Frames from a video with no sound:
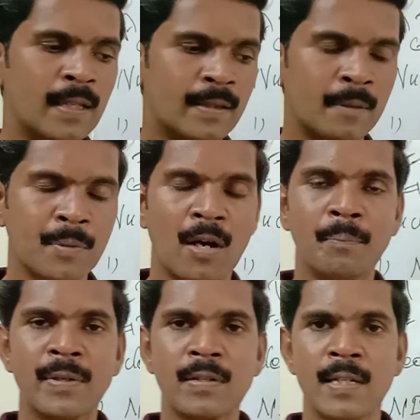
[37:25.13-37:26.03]
the
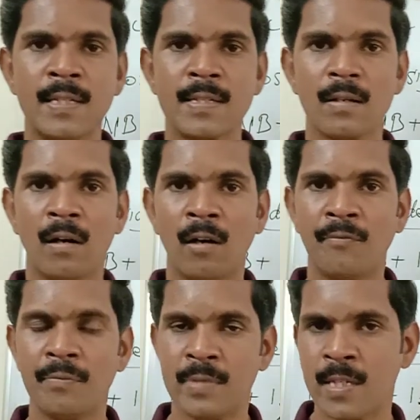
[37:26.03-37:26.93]
properties
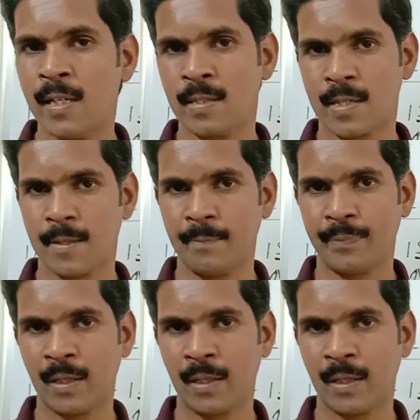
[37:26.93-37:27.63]
of genes.